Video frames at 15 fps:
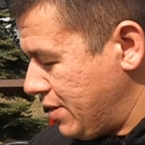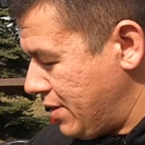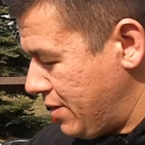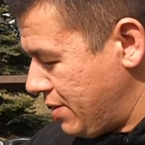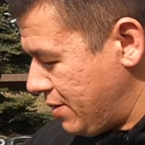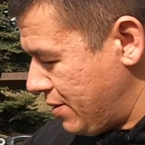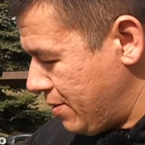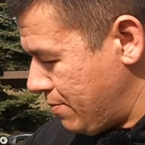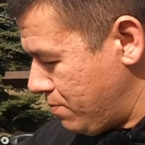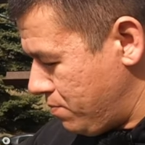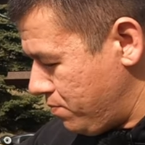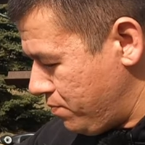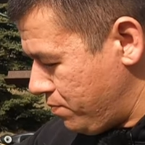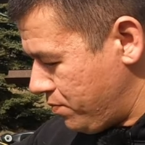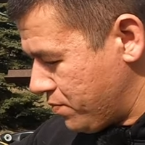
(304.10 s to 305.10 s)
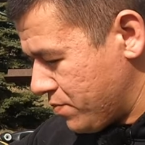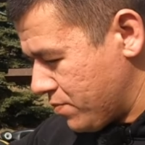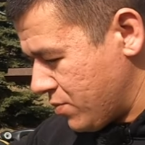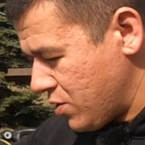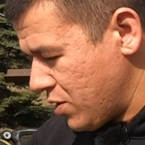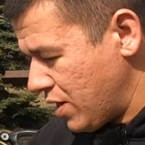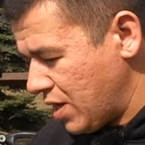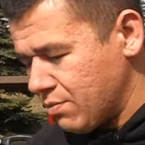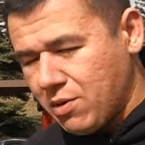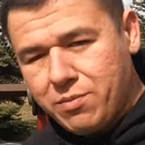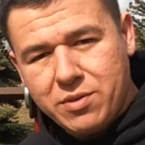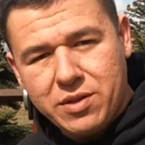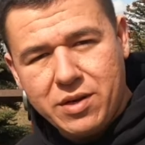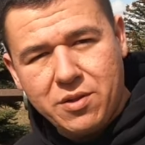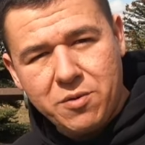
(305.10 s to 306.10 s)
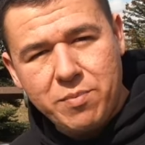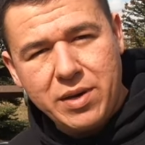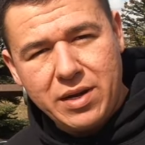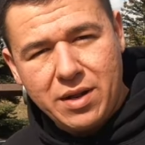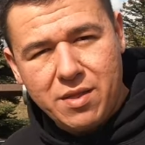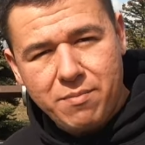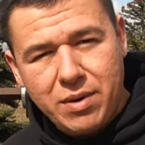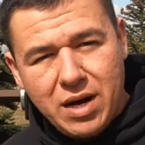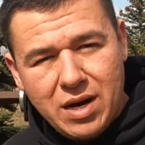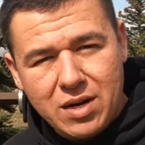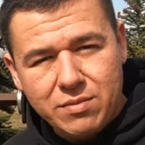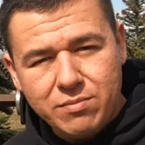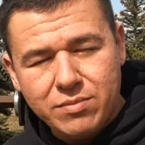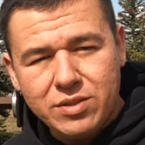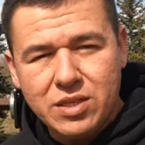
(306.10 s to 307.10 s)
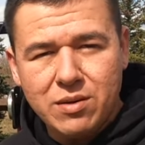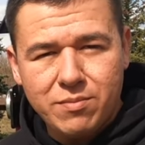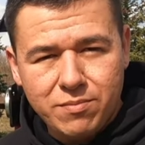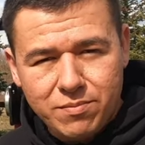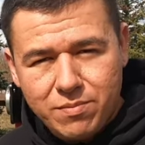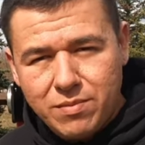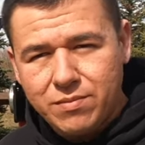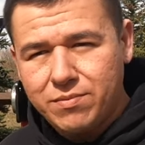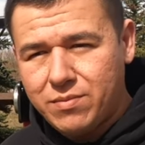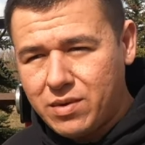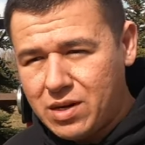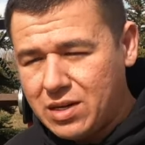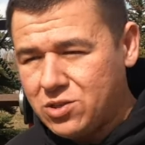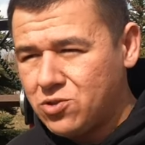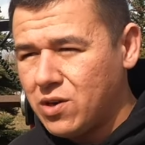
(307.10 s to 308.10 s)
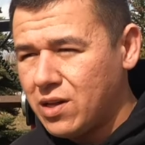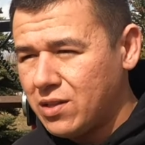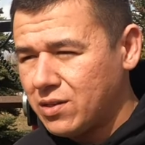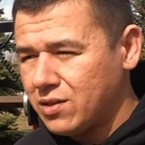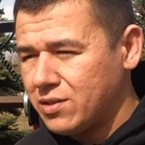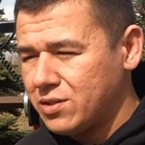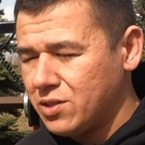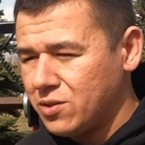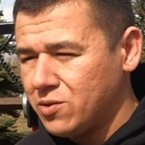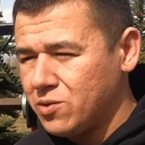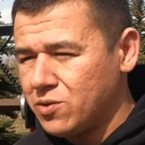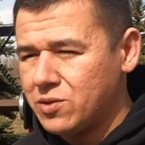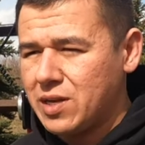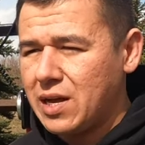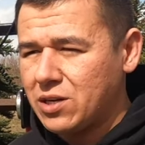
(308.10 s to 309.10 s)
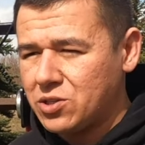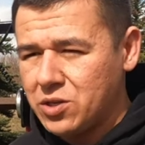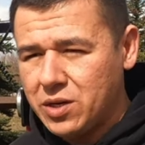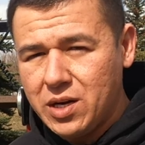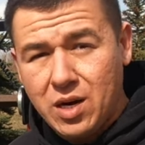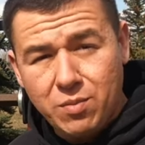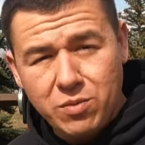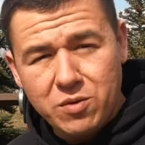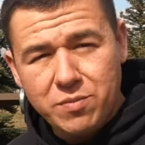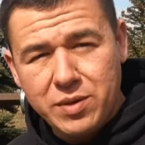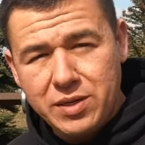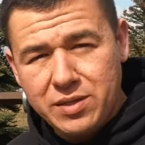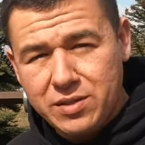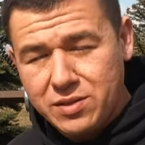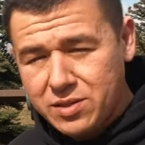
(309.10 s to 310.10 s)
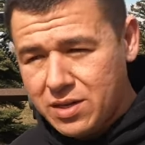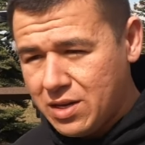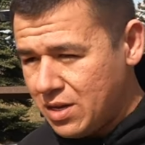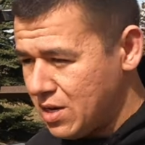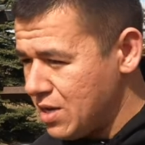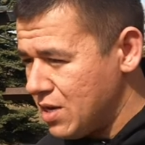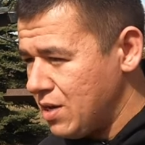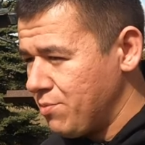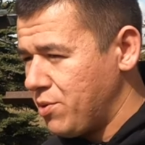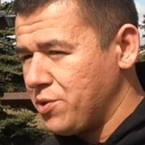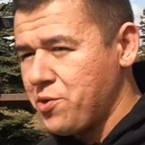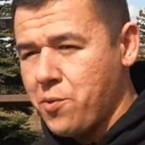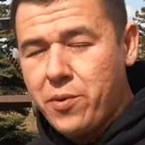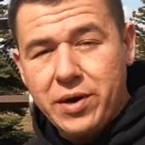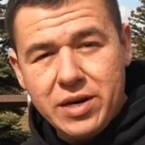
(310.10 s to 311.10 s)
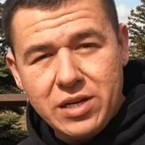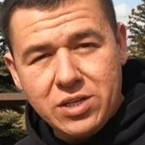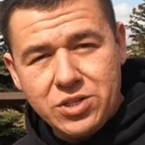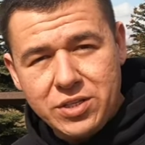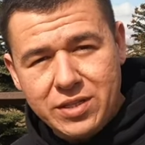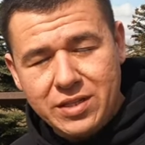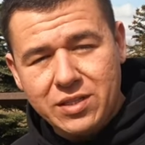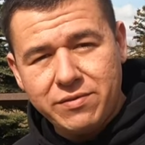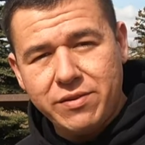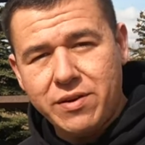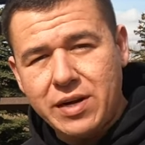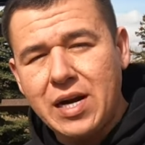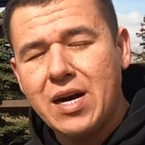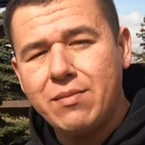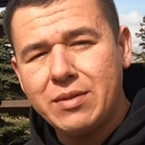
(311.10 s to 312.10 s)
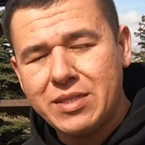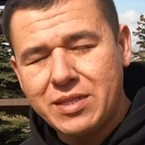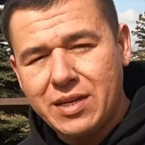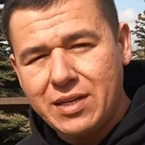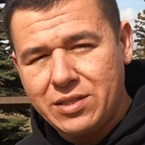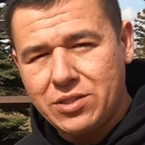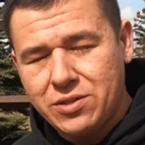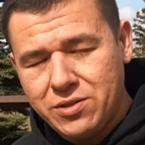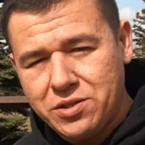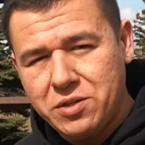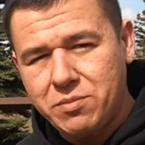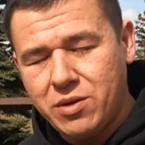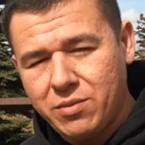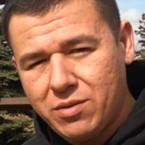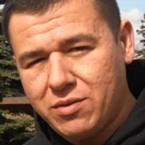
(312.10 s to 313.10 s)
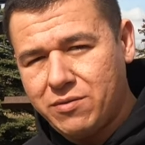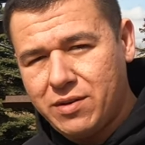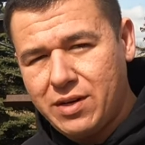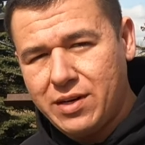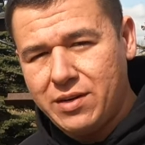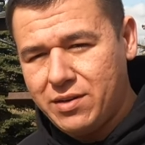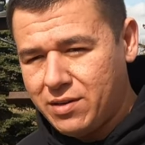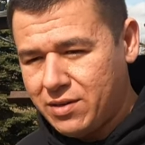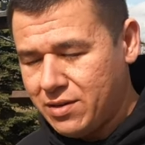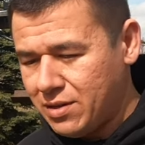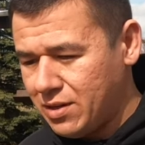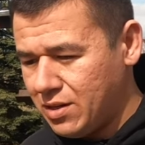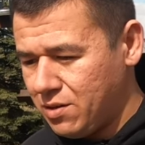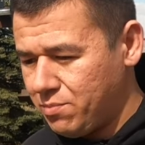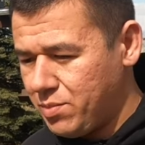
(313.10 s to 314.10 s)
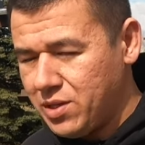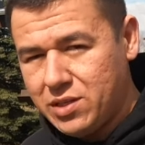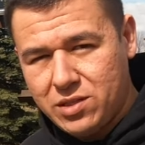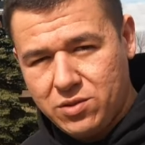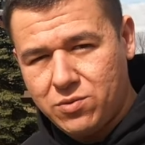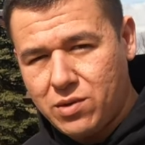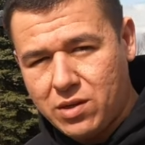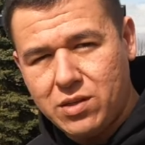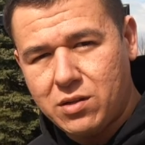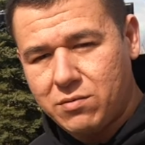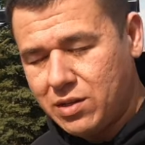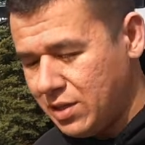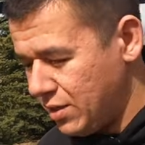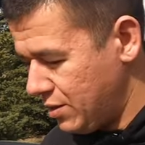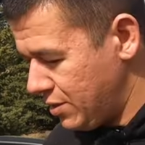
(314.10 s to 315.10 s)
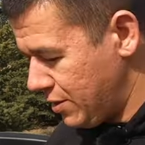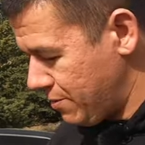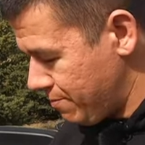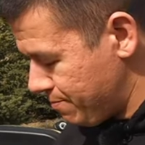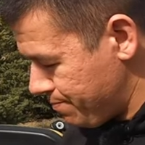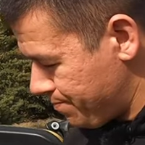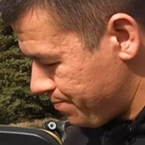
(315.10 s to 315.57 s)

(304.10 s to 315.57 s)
then um, you can come up with another pin on the bottom. Some hydraulic cylinders actually come with pins but they're one inch and that's a very common size so you should be able to find uh, pins relatively easy